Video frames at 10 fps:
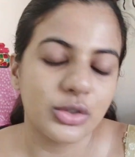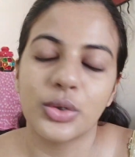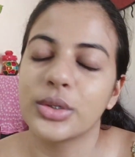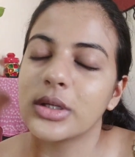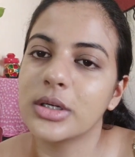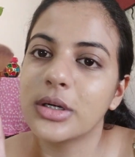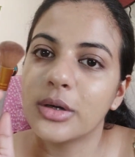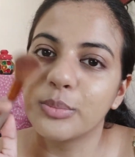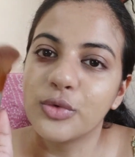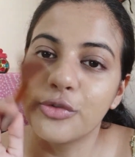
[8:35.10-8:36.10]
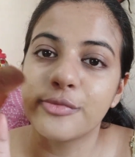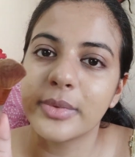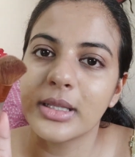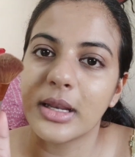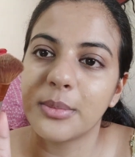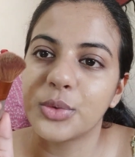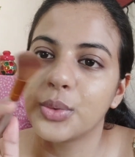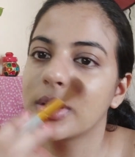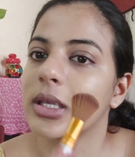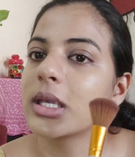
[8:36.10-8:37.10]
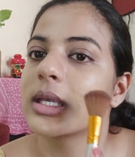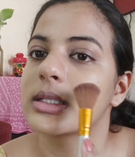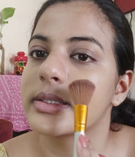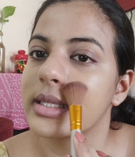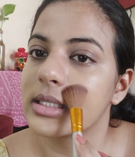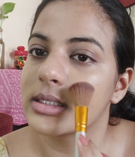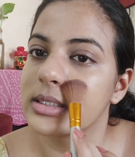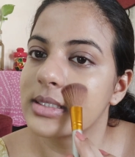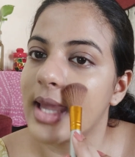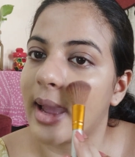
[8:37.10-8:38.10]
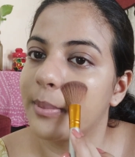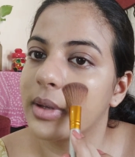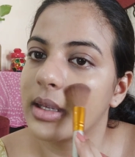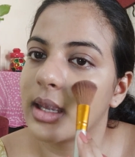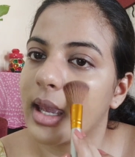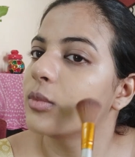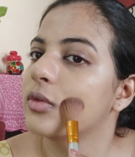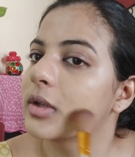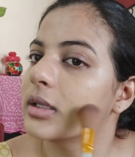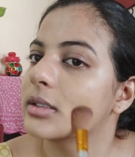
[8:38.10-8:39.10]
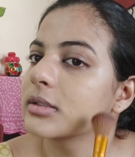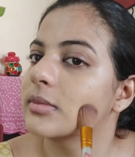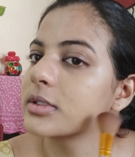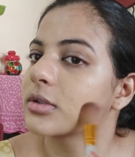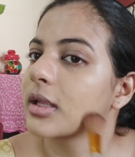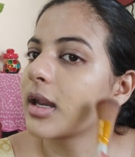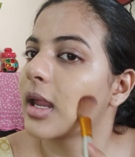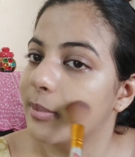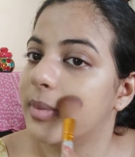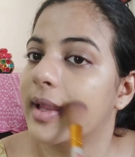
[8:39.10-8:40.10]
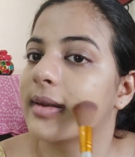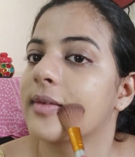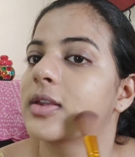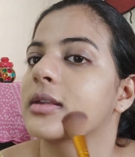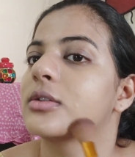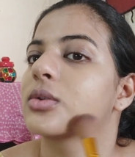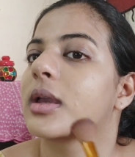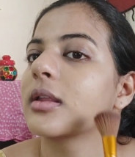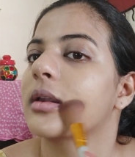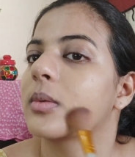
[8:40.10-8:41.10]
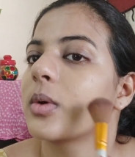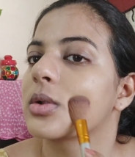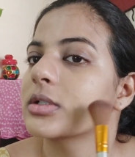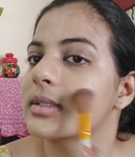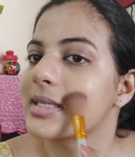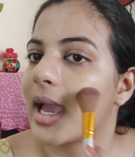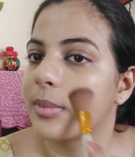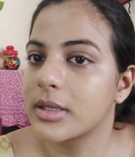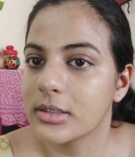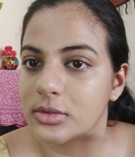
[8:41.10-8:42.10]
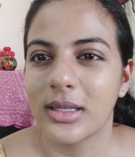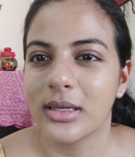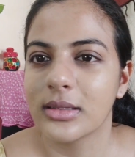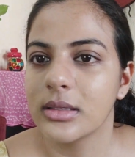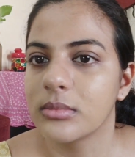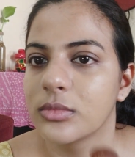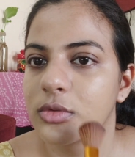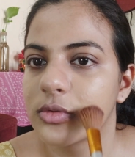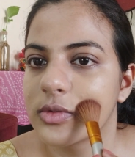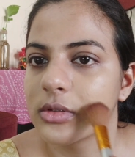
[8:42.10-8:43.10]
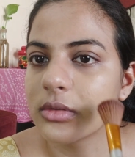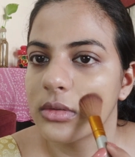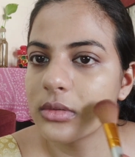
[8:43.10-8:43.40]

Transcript: So the movement that I'm doing is, it's dabbing and moving a little bit so that I blend everything together, and I'm also dabbing it so that nothing moves.